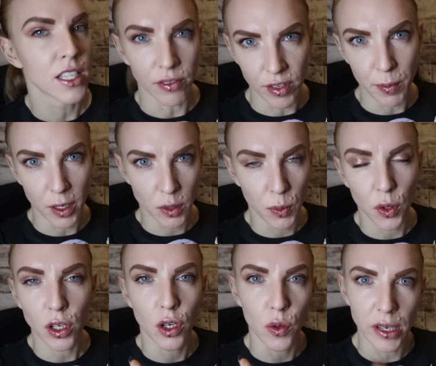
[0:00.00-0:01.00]
Stephanie
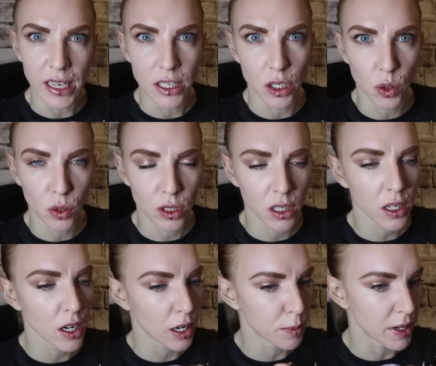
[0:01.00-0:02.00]
Buttermore, who is a
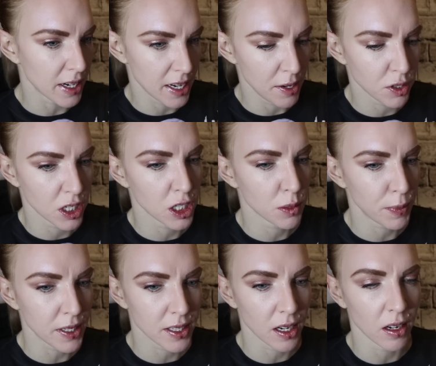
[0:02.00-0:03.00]
doctor. I believe she
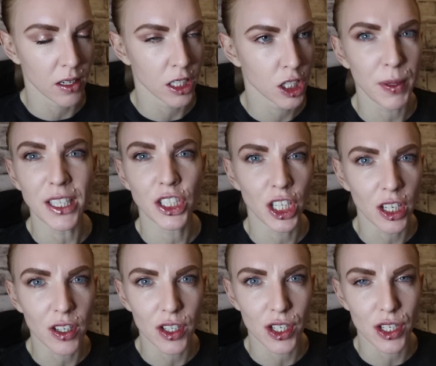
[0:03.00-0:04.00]
speciali
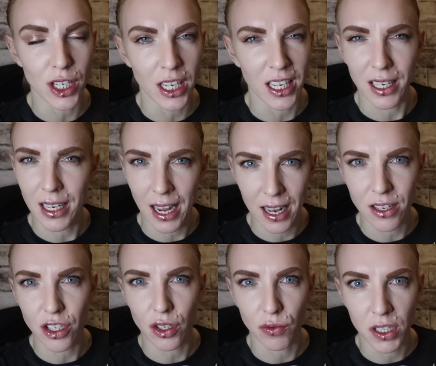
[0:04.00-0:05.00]
specializes in
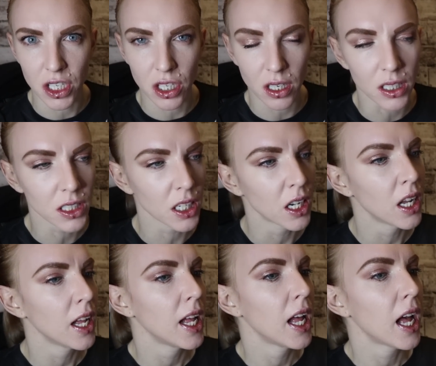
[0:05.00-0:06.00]
cancer research.
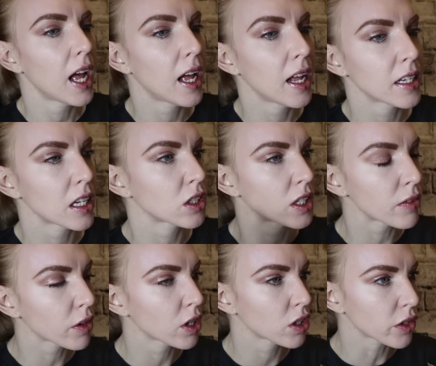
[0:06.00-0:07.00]
And uh, today
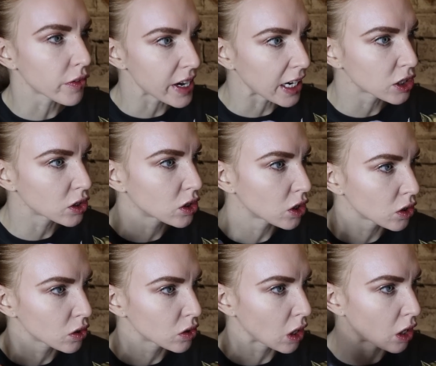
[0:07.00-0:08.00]
we're going to do a reaction
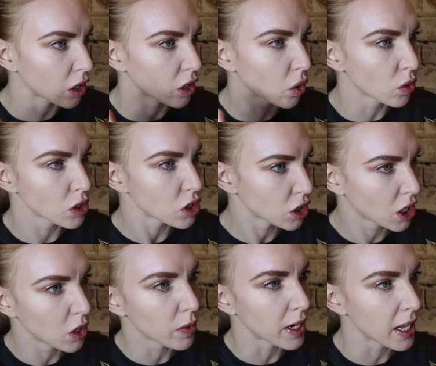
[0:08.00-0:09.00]
to her honest
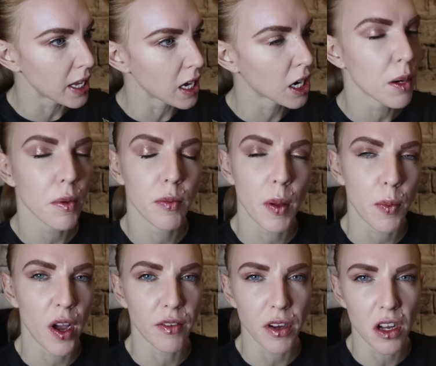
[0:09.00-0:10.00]
Q&A. A couple of
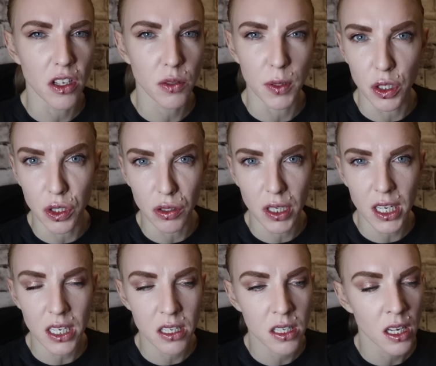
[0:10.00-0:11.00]
people have asked me to do
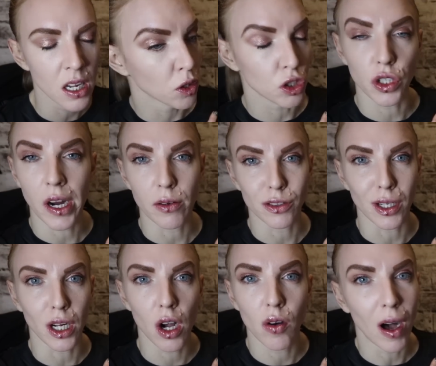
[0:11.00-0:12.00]
this. I'm not sure how it's
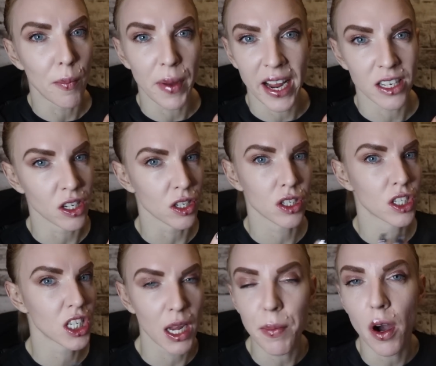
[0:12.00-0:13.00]
going to go. I may just
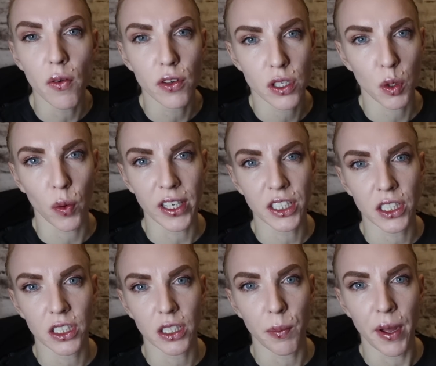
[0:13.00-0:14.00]
skip over some
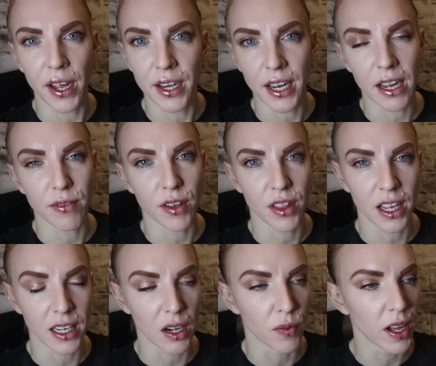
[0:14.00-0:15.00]
questions depending if I
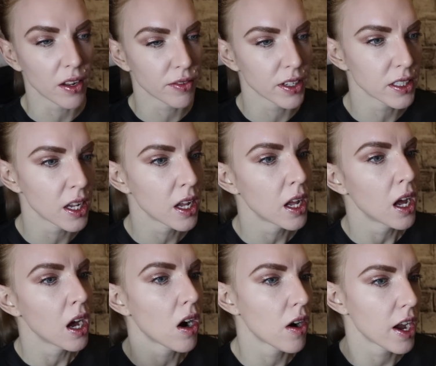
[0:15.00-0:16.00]
think they're relevant.
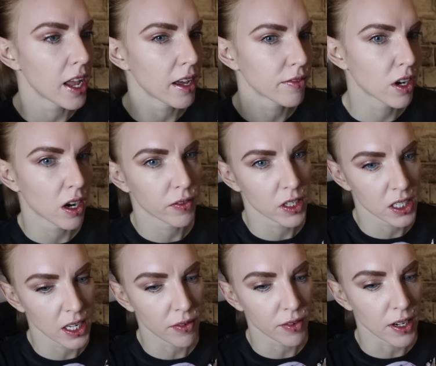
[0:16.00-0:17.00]
I have covered
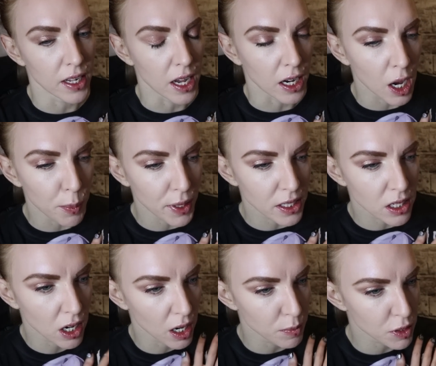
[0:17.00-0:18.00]
Stephanie a couple of
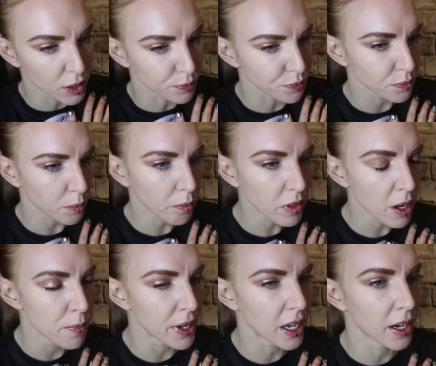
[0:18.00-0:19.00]
times
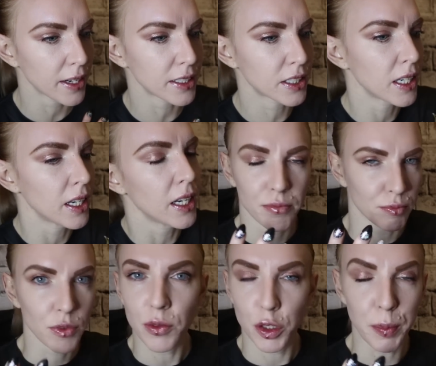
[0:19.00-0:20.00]
because
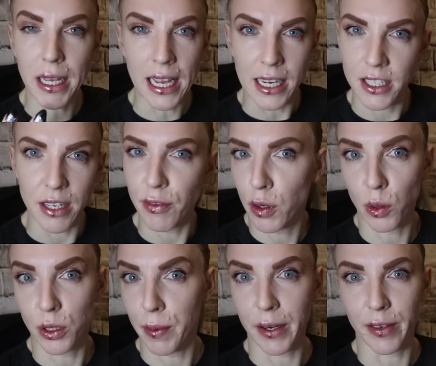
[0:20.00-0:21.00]
speaking is
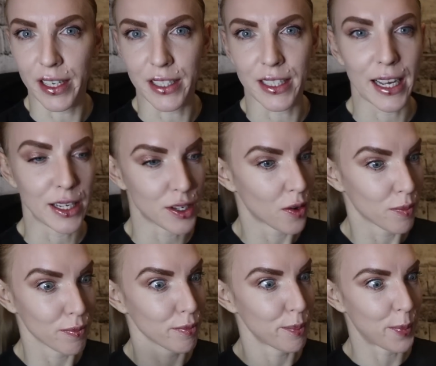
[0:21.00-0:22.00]
difficult apparently today,
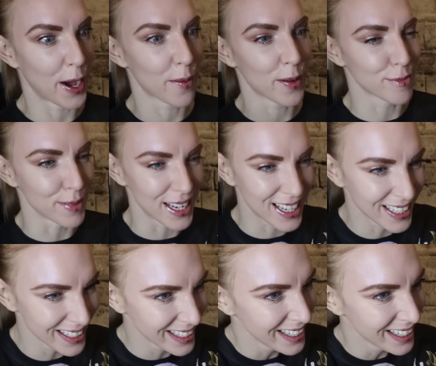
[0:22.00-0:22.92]
so bear with me.